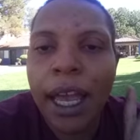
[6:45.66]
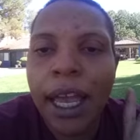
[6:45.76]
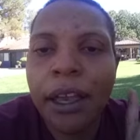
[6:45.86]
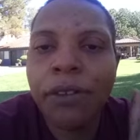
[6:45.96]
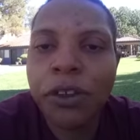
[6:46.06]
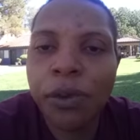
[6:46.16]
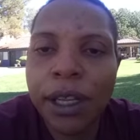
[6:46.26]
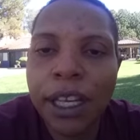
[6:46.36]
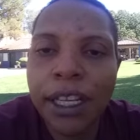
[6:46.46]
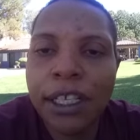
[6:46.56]
if there's one
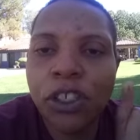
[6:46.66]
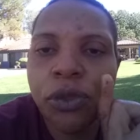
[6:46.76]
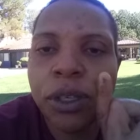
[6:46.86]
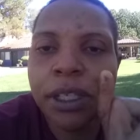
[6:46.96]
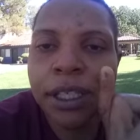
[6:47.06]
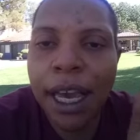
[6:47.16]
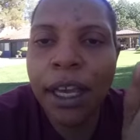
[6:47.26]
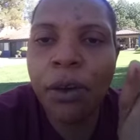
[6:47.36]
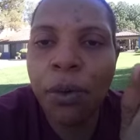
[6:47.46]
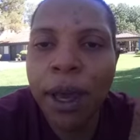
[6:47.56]
thing that you
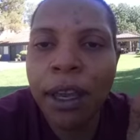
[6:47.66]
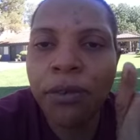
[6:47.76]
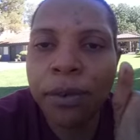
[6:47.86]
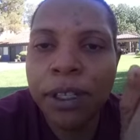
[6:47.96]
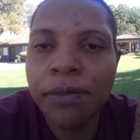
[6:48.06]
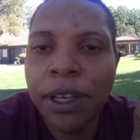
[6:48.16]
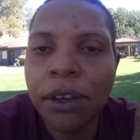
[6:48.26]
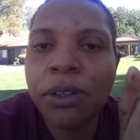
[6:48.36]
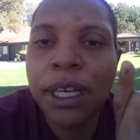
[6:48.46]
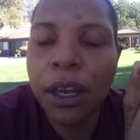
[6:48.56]
take away from this
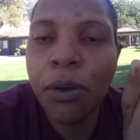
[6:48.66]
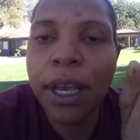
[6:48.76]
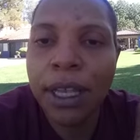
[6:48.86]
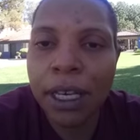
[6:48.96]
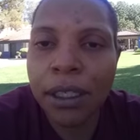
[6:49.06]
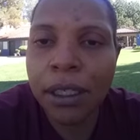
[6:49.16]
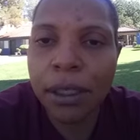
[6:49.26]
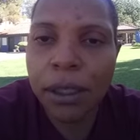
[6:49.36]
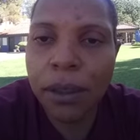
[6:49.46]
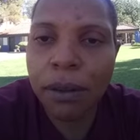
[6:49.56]
video, take away
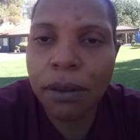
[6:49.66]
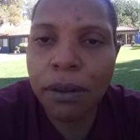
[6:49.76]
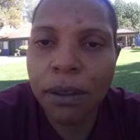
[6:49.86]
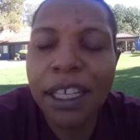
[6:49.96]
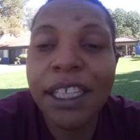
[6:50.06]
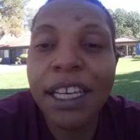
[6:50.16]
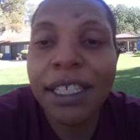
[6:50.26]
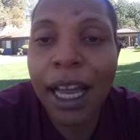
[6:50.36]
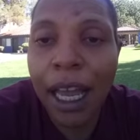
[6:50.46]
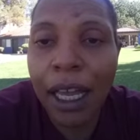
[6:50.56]
this. It takes
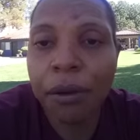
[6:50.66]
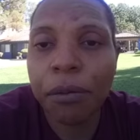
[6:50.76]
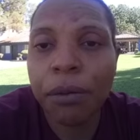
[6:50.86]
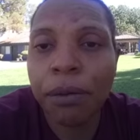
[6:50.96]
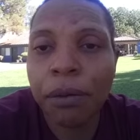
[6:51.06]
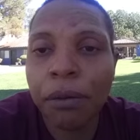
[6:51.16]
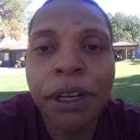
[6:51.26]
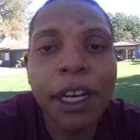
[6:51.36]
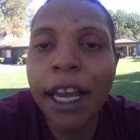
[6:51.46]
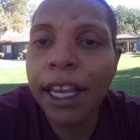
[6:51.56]
time. We
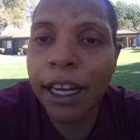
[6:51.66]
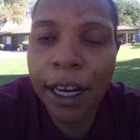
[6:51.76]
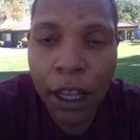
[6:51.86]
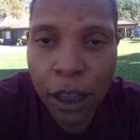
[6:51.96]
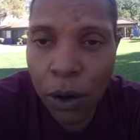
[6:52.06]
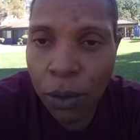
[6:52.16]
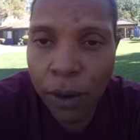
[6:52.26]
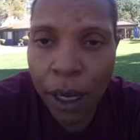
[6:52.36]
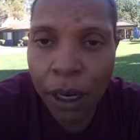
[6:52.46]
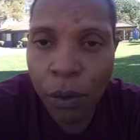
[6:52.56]
did not get unhealthy
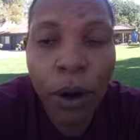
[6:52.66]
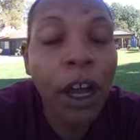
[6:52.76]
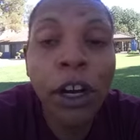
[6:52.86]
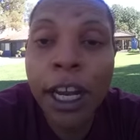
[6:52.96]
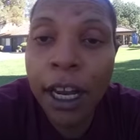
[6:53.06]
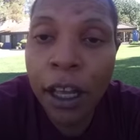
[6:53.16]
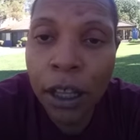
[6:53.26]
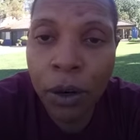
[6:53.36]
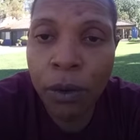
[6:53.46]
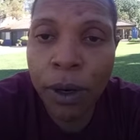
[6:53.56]
overnight. We're not going to get
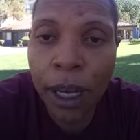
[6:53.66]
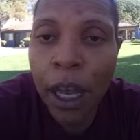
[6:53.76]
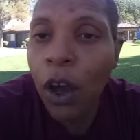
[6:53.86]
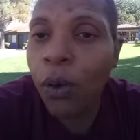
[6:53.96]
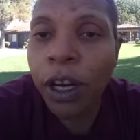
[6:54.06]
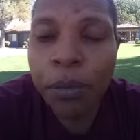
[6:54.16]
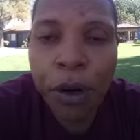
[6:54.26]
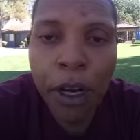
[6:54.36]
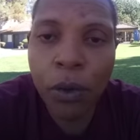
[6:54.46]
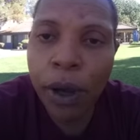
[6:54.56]
healthy overnight. We didn't put
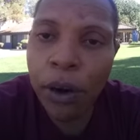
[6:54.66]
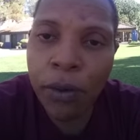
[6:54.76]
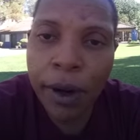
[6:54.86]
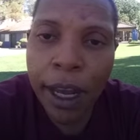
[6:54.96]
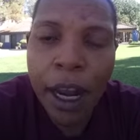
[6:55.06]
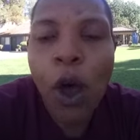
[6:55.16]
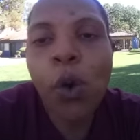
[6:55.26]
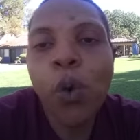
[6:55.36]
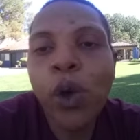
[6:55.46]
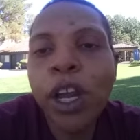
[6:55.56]
on the weight overnight.
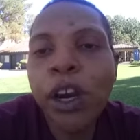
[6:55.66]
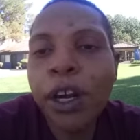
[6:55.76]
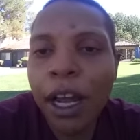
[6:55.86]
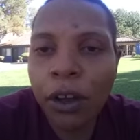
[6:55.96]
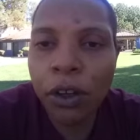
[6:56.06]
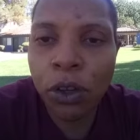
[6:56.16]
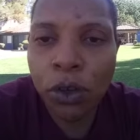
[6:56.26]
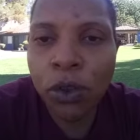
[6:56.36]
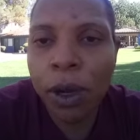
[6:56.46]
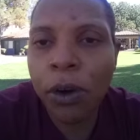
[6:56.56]
We're not going to lose
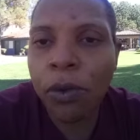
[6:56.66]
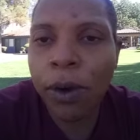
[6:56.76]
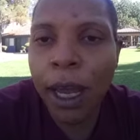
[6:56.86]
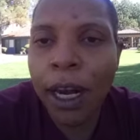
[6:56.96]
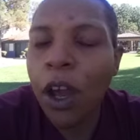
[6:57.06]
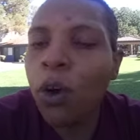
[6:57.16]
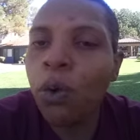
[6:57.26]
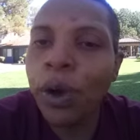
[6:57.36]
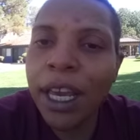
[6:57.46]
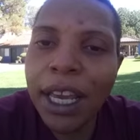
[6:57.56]
the weight overnight.
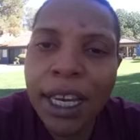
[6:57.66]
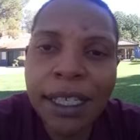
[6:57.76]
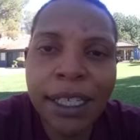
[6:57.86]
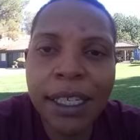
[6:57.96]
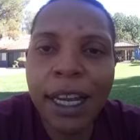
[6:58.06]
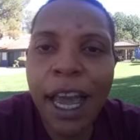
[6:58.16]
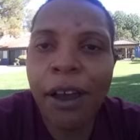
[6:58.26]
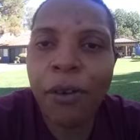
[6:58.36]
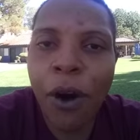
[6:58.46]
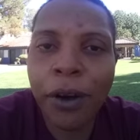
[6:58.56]
We didn't
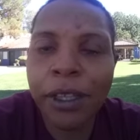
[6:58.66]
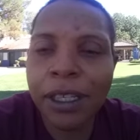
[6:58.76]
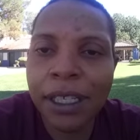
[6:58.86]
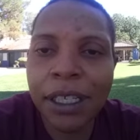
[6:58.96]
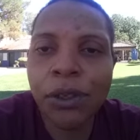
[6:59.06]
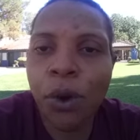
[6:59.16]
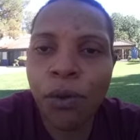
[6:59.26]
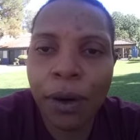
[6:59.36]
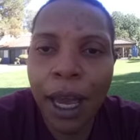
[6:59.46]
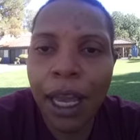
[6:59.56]
have heart disease
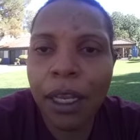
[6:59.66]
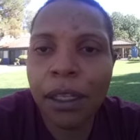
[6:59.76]
overnight.